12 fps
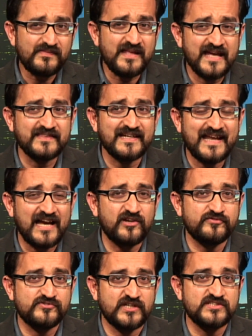And the lack of
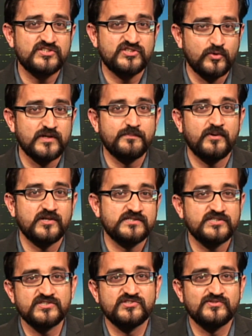trust shown in
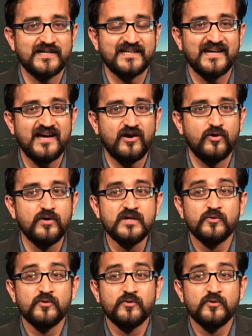politicians right now,